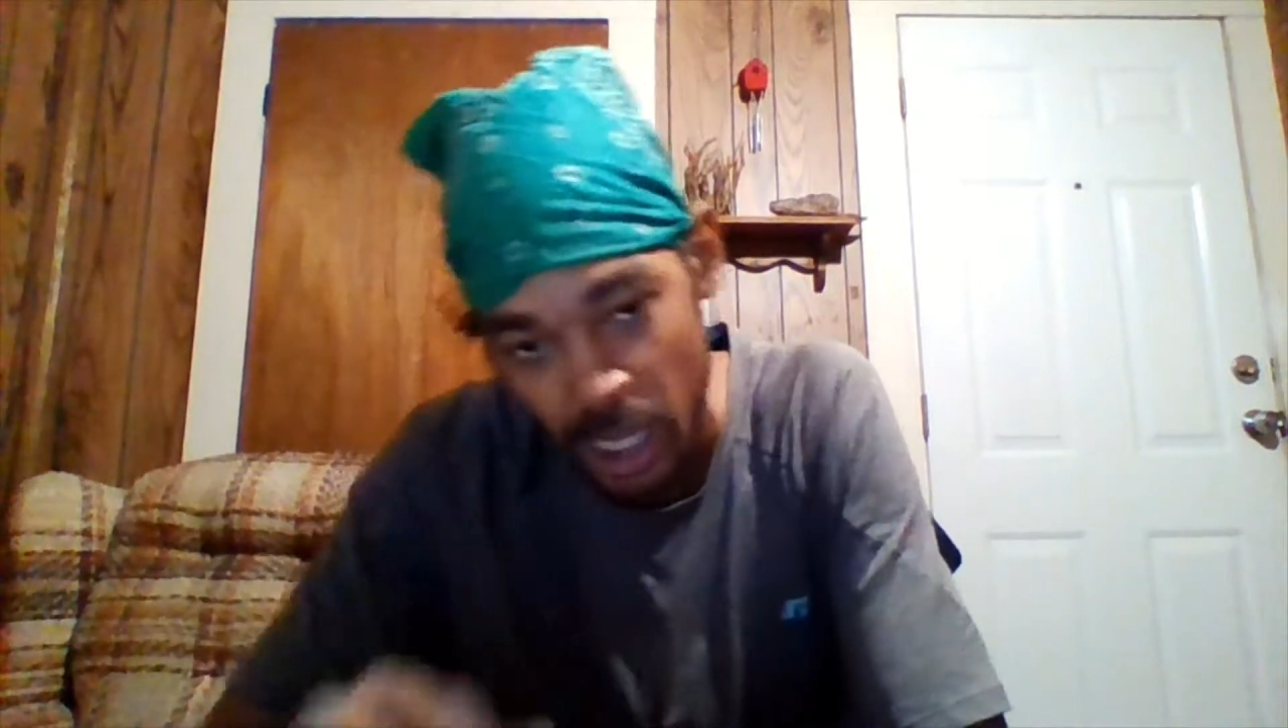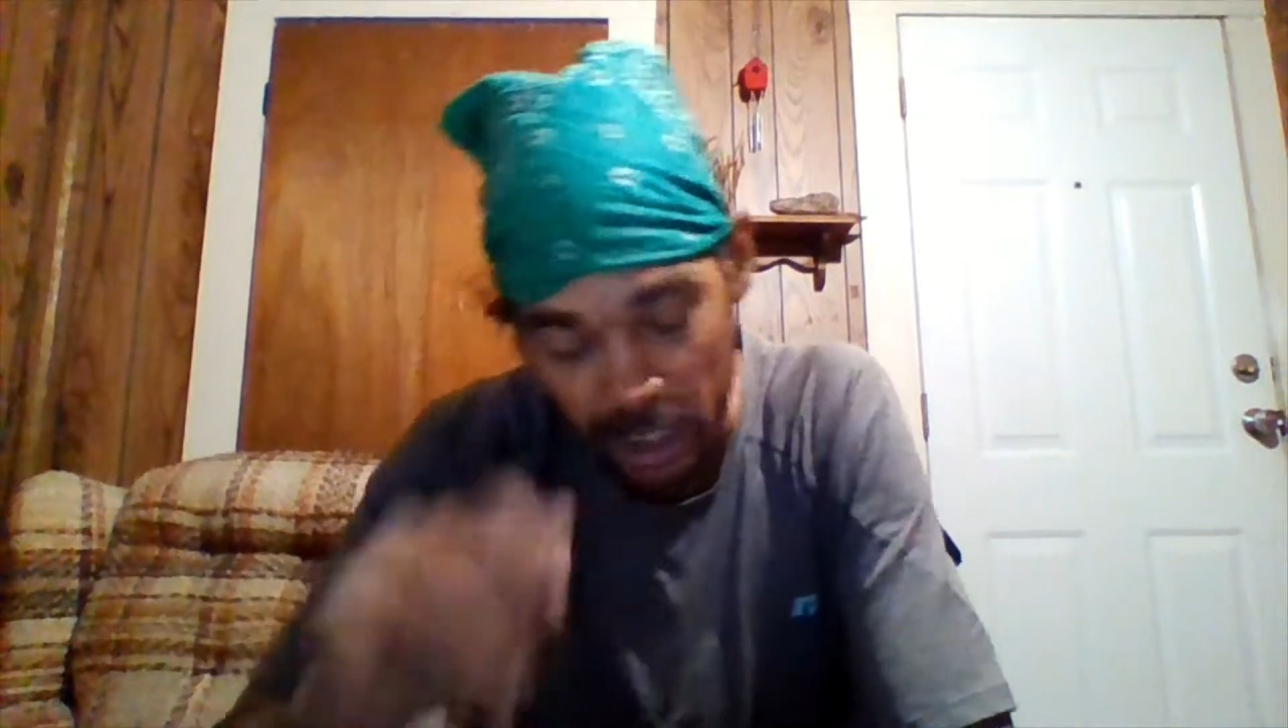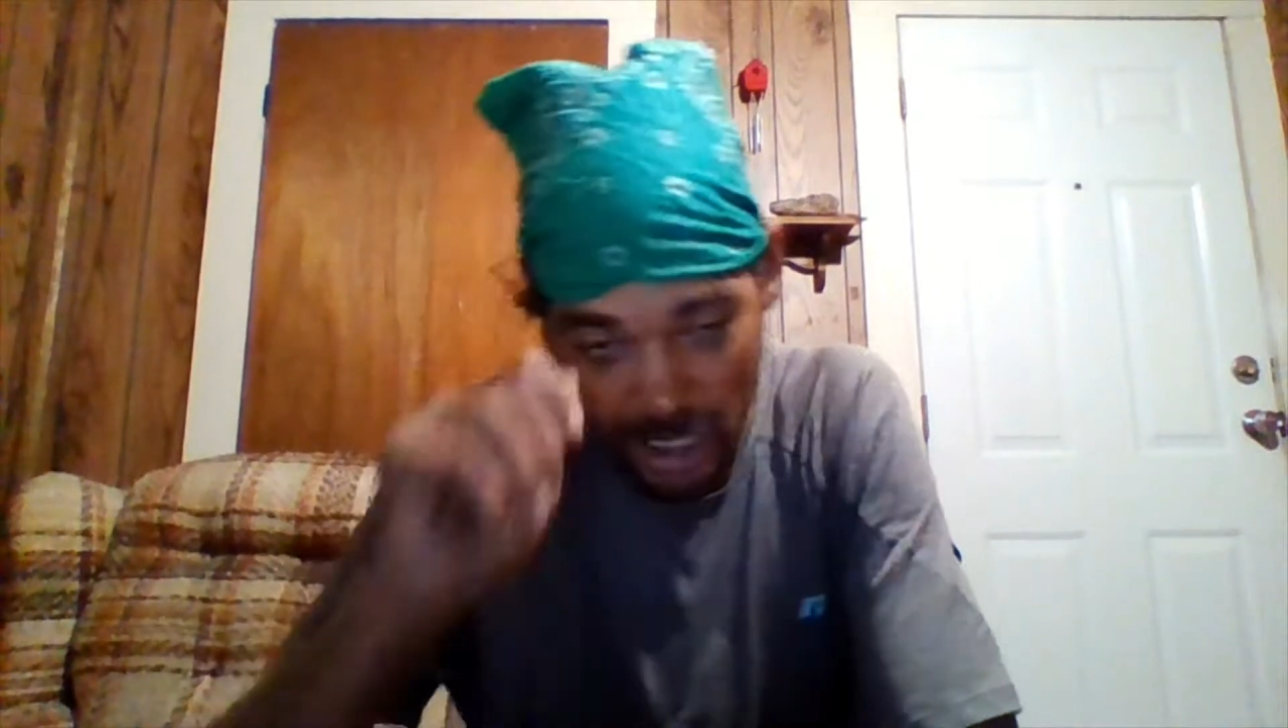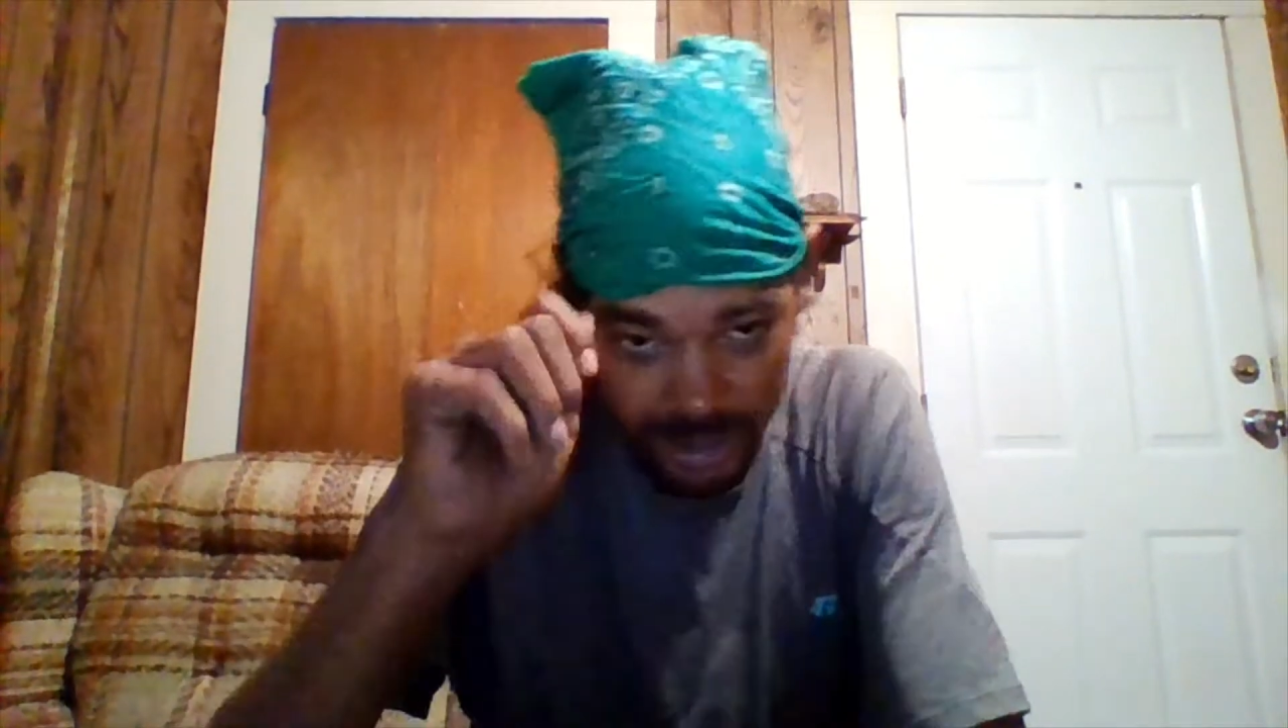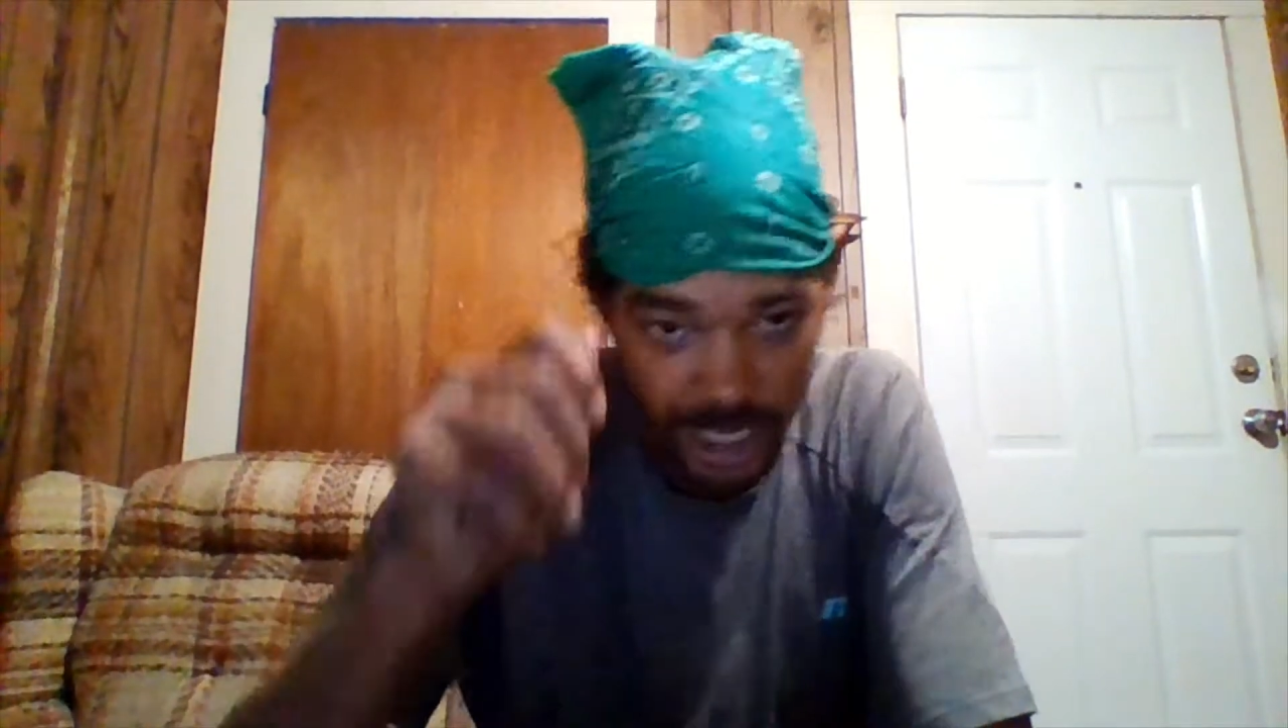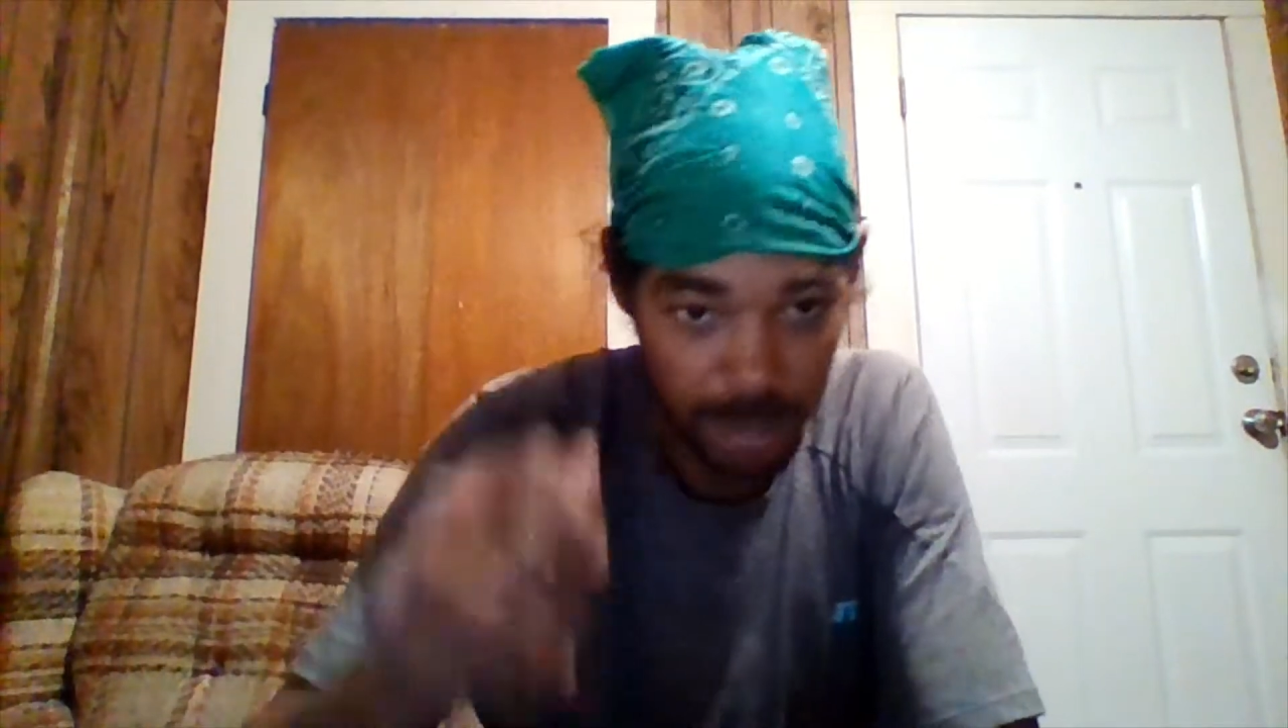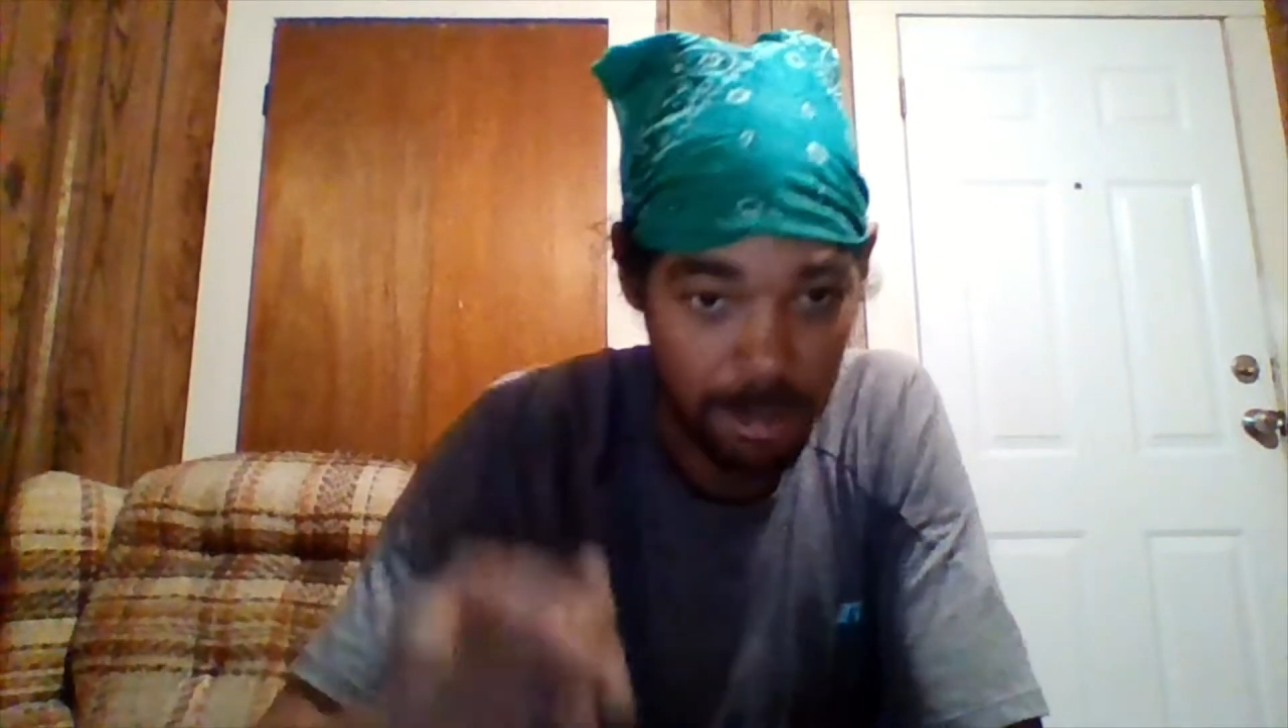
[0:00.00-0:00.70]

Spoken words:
and I take